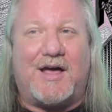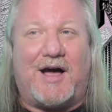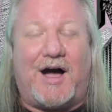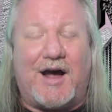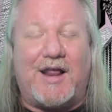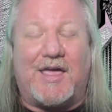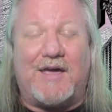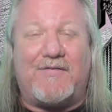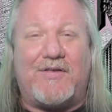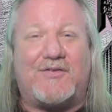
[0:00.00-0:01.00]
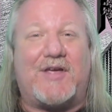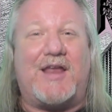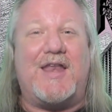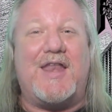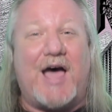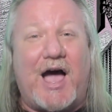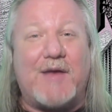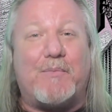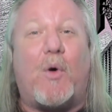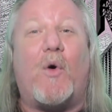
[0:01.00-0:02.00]
I'm going to give this a
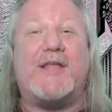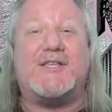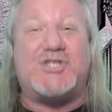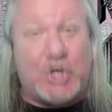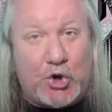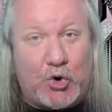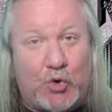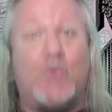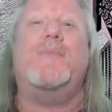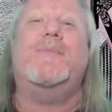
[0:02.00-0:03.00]
9.2.